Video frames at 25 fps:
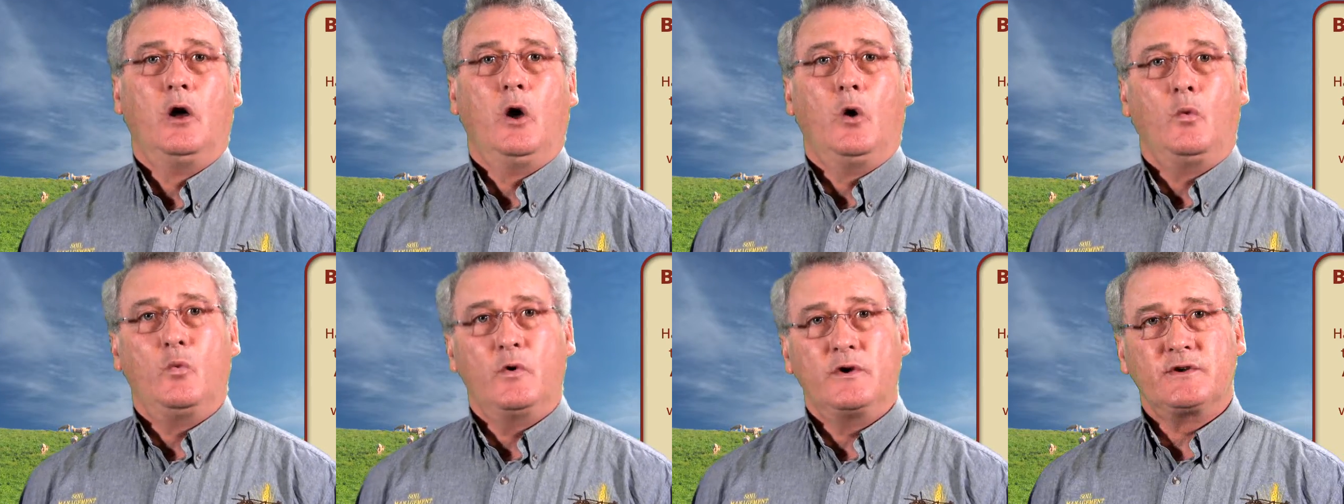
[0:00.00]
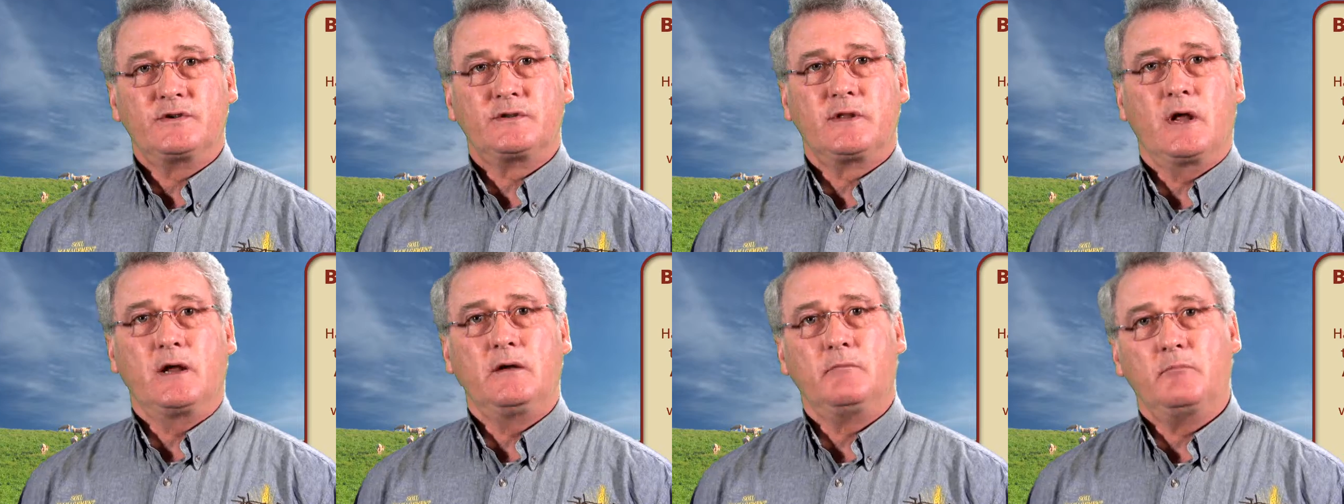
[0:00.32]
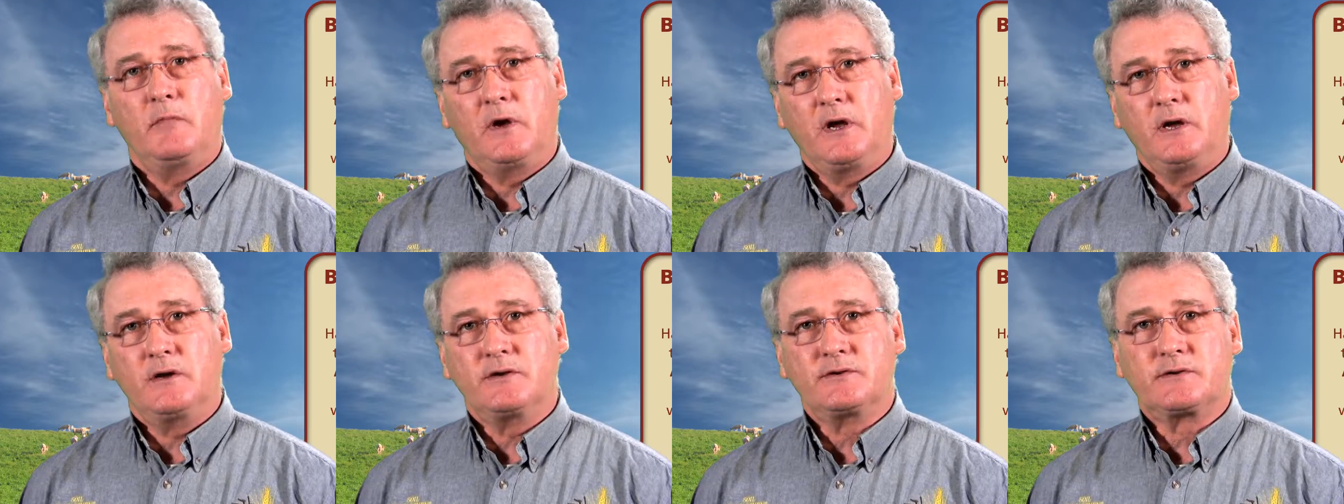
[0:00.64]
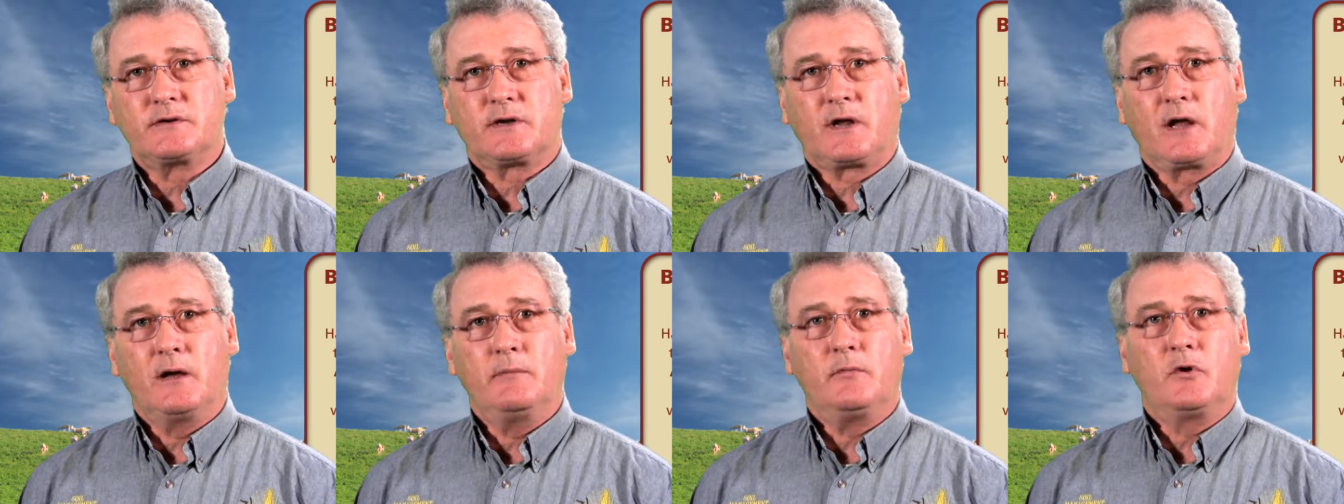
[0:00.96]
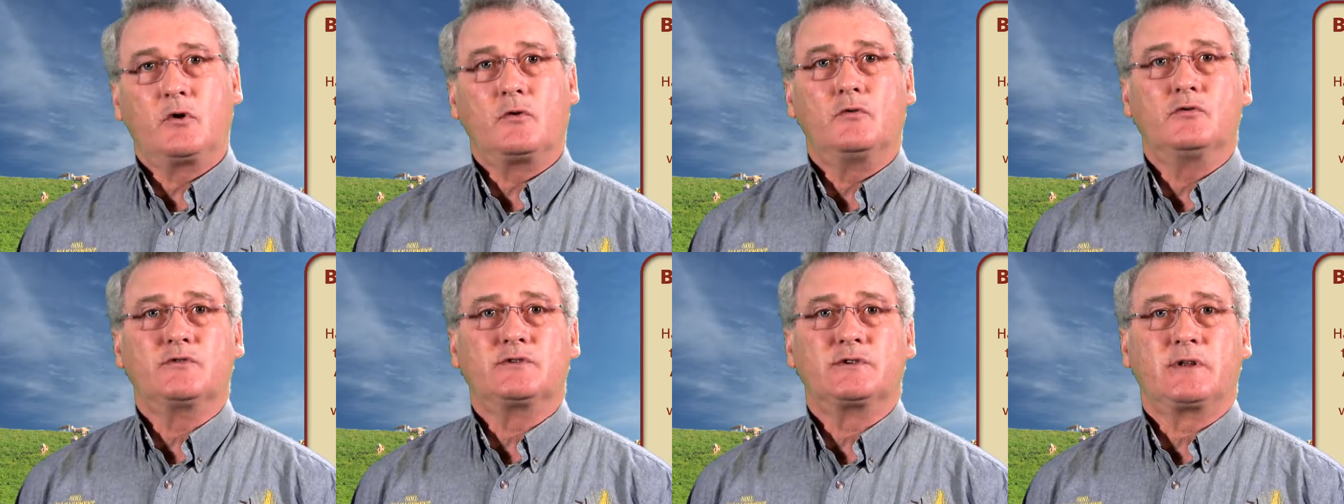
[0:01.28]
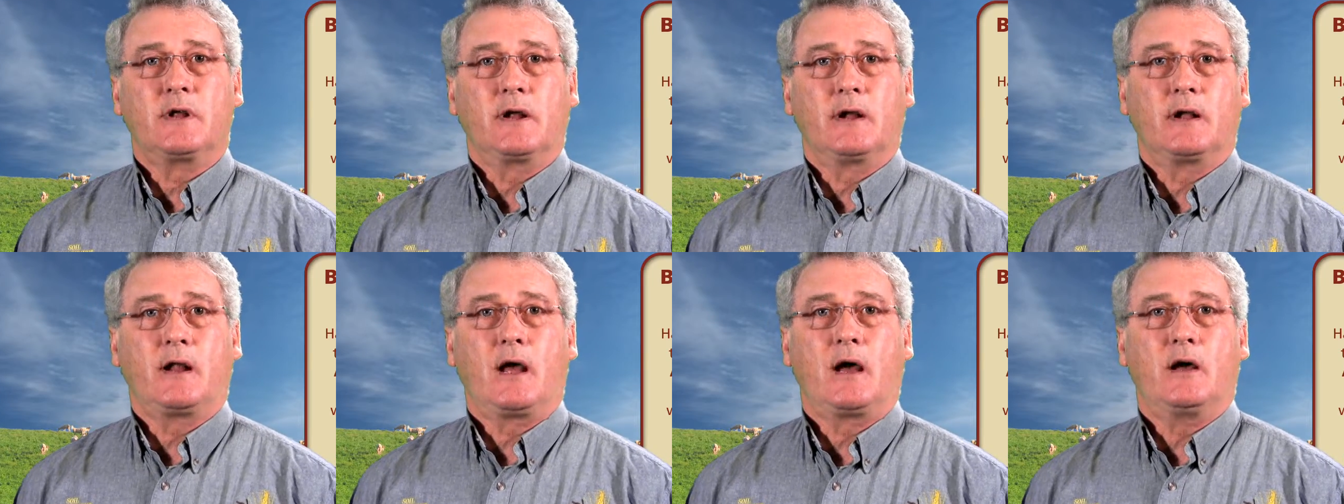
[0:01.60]
which then means chemicals
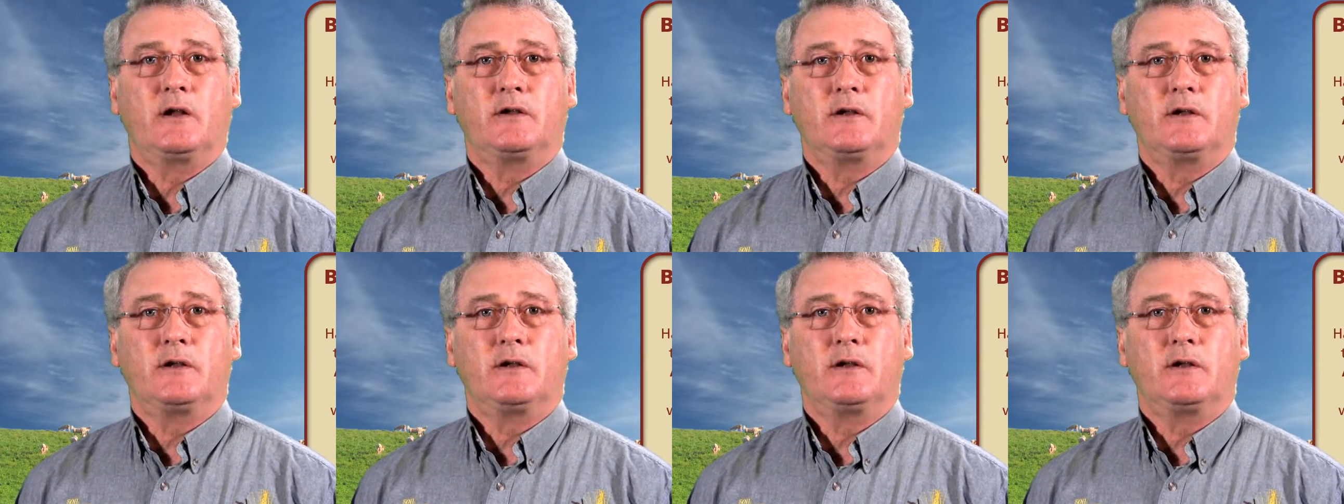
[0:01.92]
that are